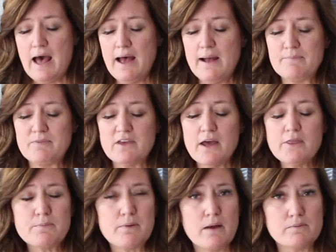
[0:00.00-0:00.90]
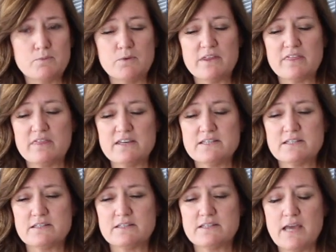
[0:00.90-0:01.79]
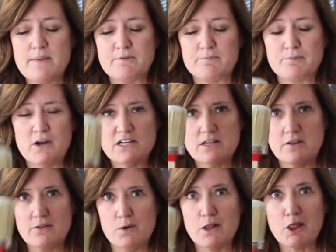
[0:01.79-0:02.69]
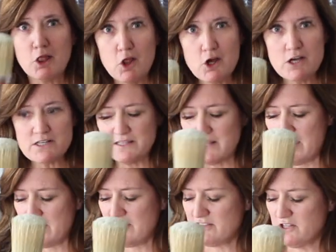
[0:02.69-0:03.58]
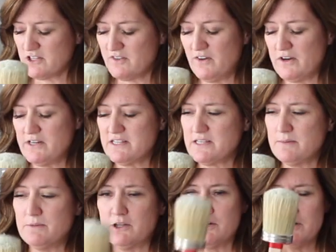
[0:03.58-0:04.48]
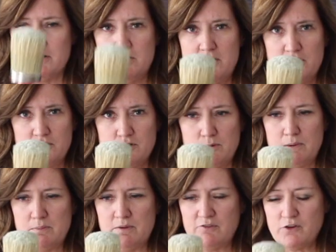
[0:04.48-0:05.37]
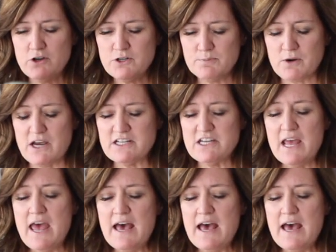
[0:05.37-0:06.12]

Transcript: The other problem with this type of brush, although it looks very similar to a BB Frösch brush,